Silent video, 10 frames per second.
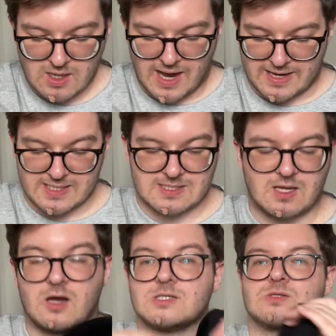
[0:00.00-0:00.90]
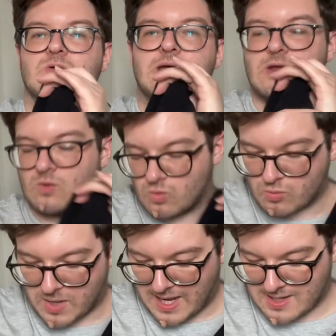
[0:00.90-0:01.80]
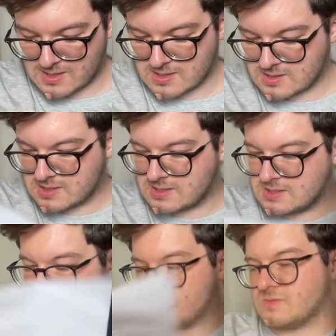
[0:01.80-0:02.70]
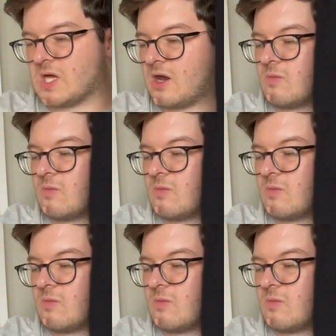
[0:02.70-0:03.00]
and it's, I just got it in all black, and I